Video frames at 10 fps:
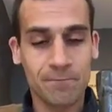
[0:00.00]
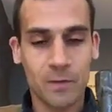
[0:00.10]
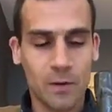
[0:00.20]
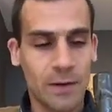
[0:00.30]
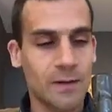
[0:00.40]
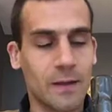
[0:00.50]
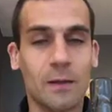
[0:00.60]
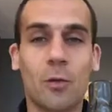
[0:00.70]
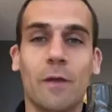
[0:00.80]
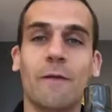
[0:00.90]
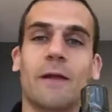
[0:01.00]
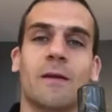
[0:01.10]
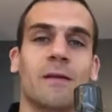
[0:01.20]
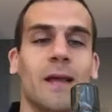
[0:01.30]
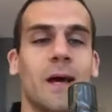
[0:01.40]
so I said it was
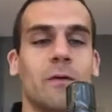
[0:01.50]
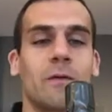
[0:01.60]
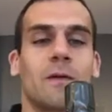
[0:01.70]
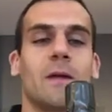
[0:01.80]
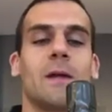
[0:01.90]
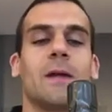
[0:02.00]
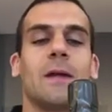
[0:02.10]
facing south.